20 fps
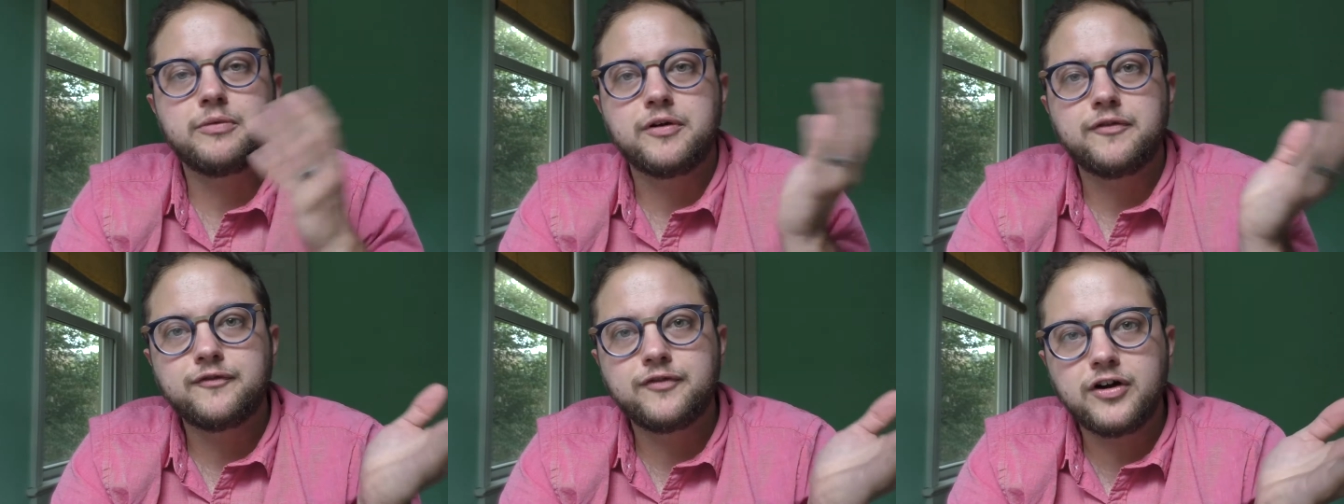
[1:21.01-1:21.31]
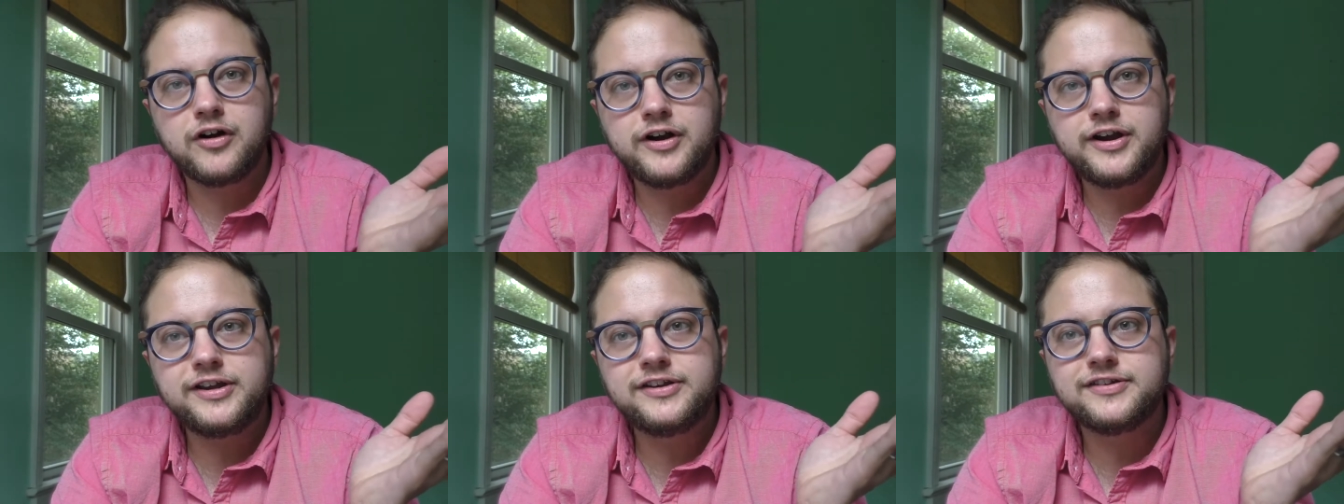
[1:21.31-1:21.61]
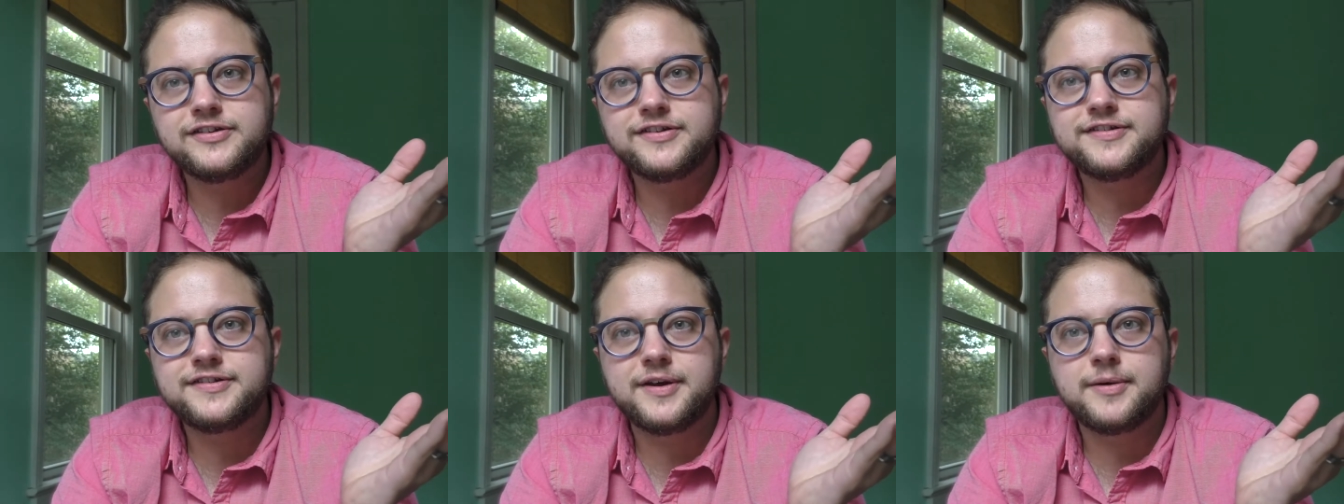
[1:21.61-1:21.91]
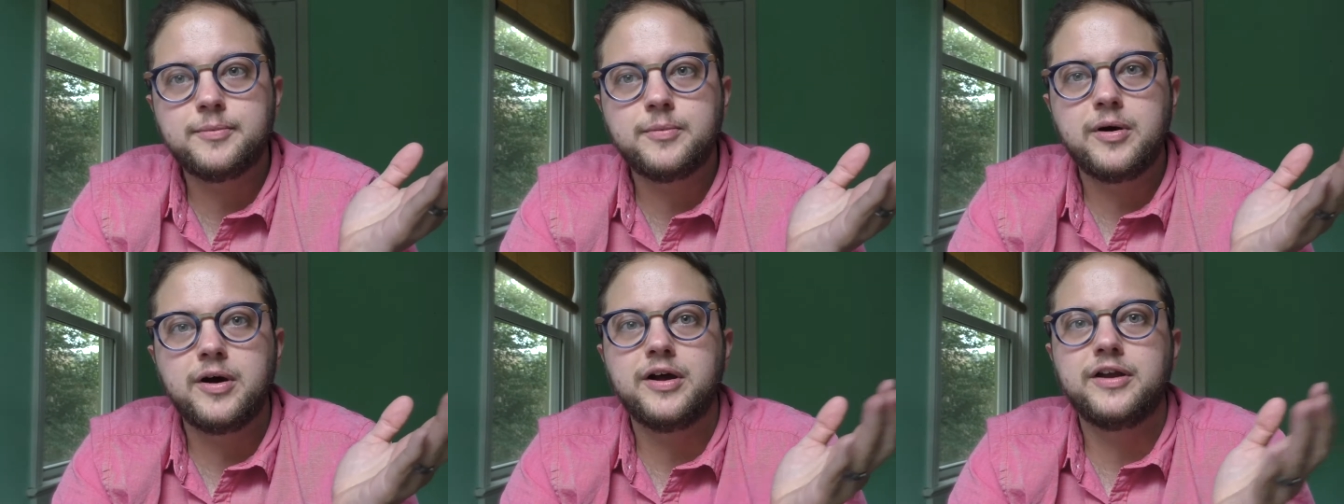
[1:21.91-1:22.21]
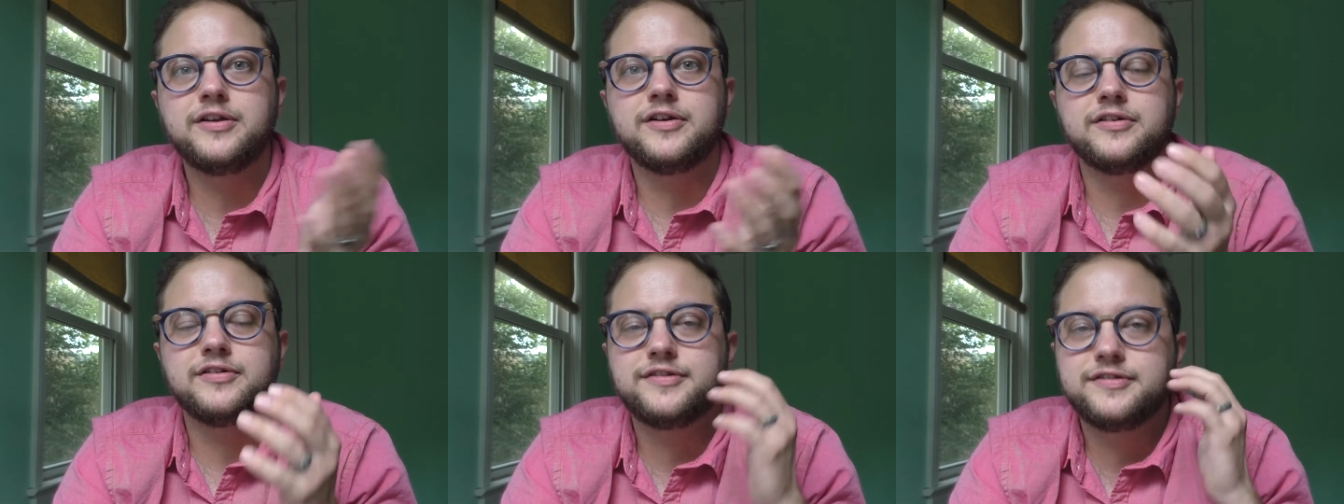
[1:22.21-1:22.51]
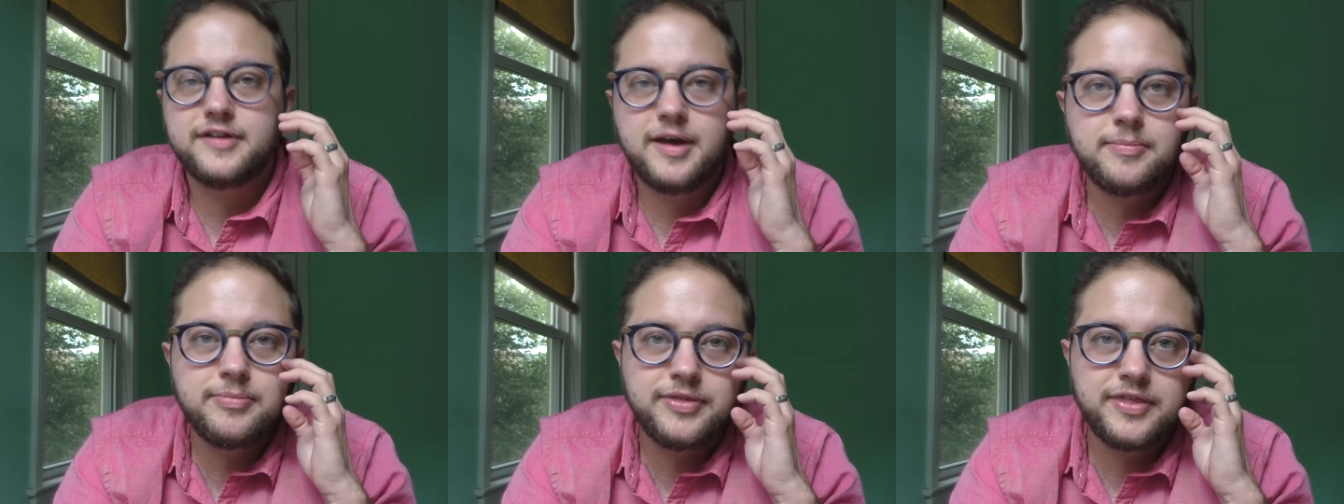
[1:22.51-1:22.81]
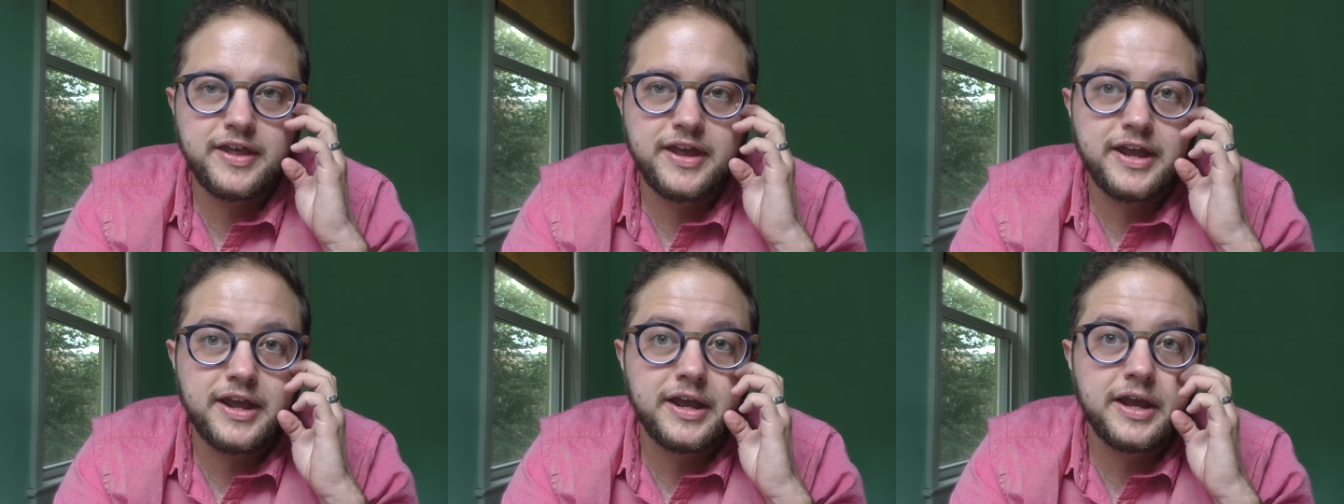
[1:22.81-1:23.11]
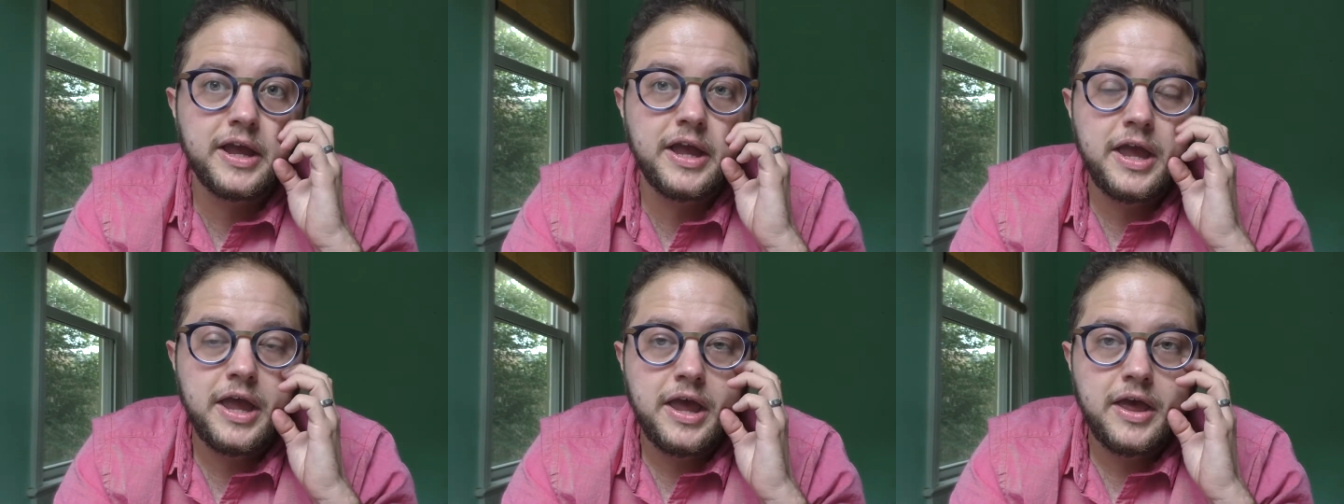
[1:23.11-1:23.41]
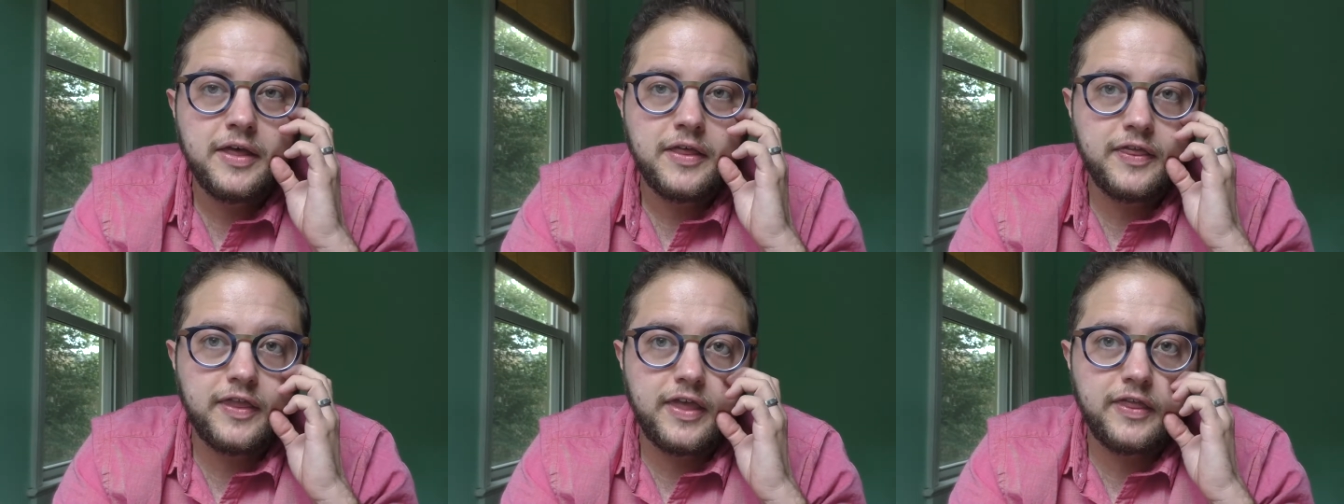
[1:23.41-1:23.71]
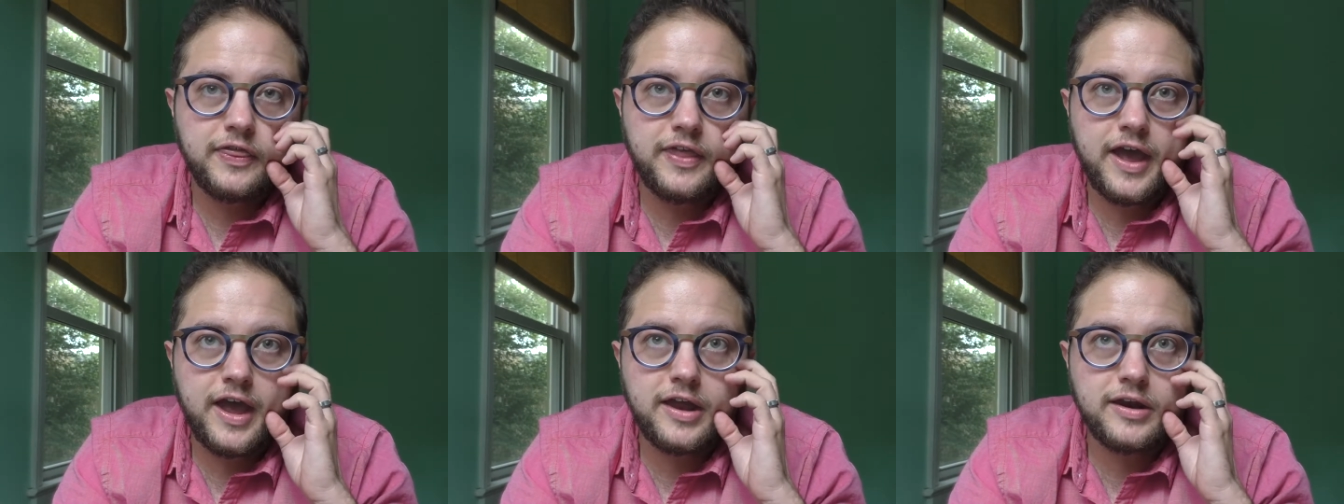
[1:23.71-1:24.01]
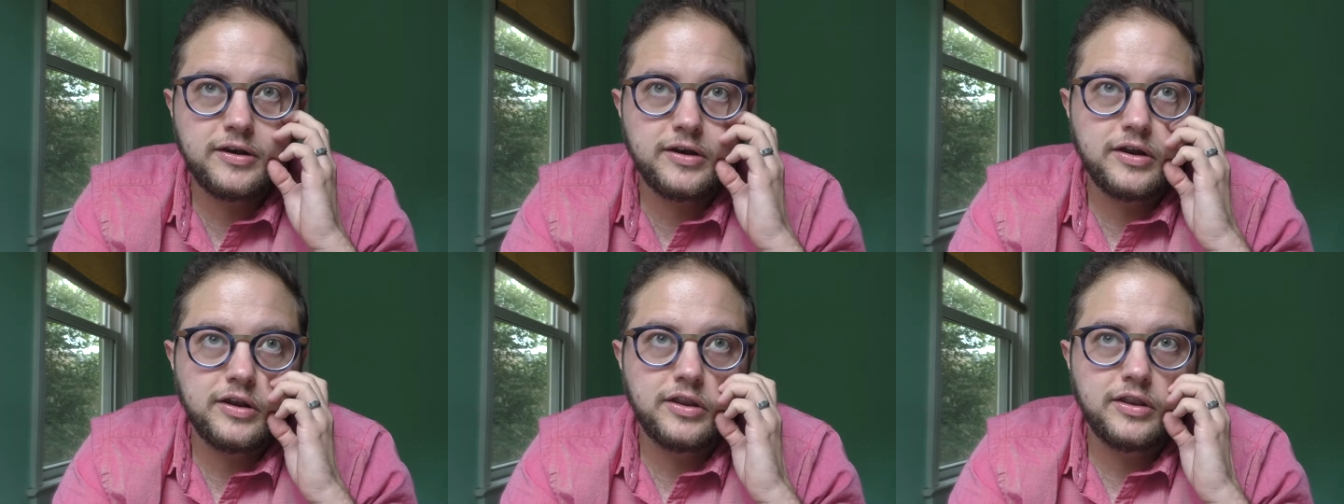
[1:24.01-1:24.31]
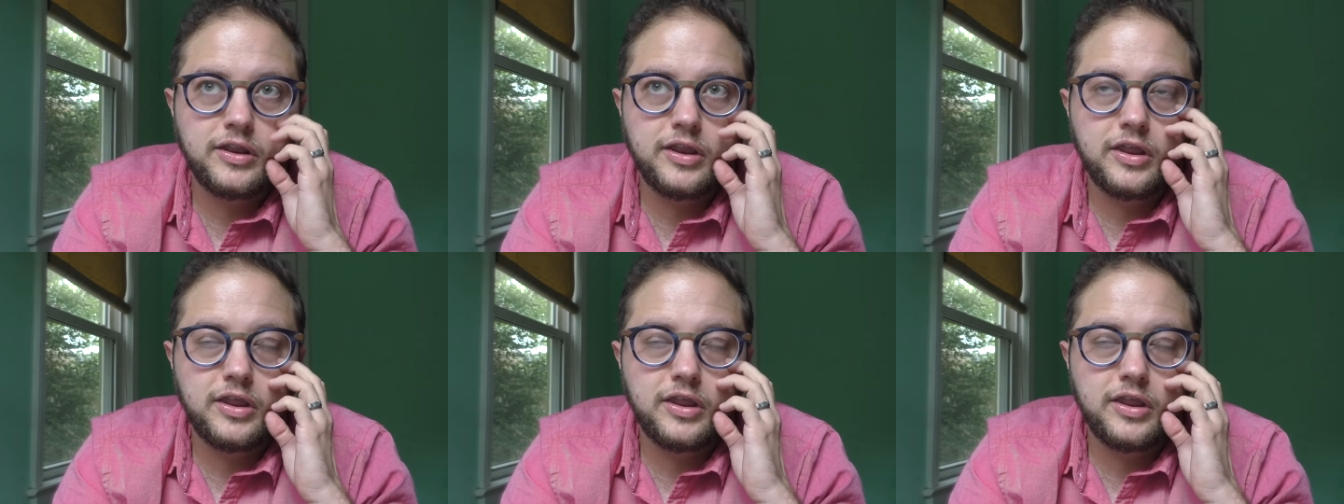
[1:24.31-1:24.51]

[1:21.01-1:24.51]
referring to someone or something that